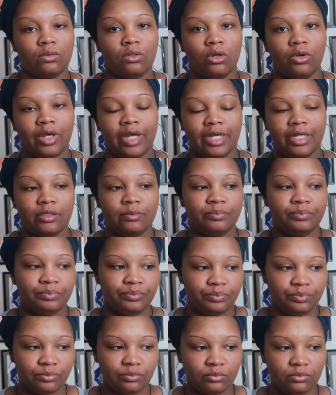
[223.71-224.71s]
Okay,
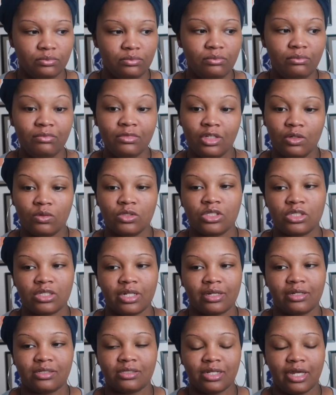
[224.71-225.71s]
it was just
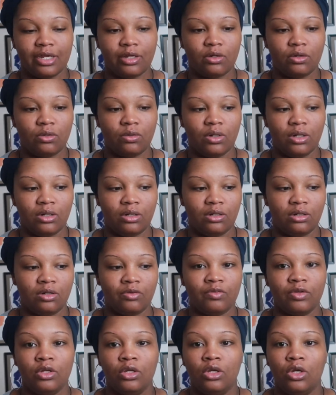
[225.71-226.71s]
like a cycle
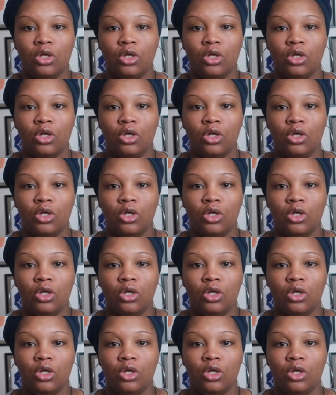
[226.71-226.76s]
of